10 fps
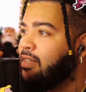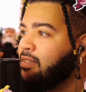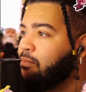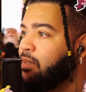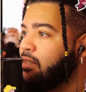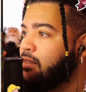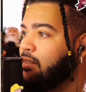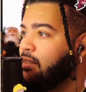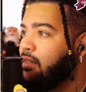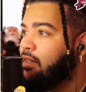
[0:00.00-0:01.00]
to me.
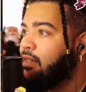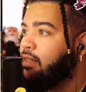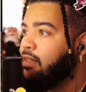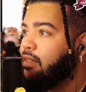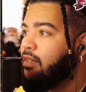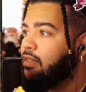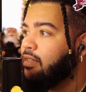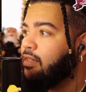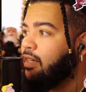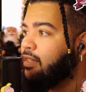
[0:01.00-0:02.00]

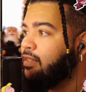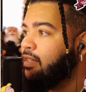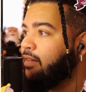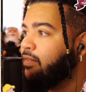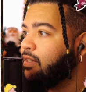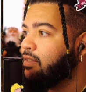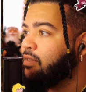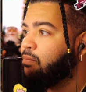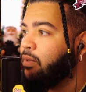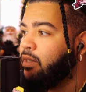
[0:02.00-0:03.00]
Like he never could
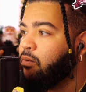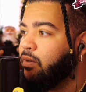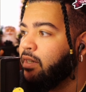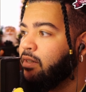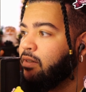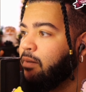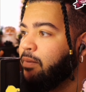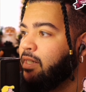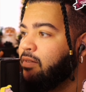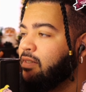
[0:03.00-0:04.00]
speak well. I
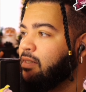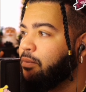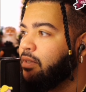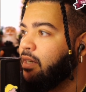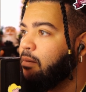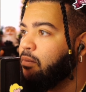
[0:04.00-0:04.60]
mean, he was just a terrible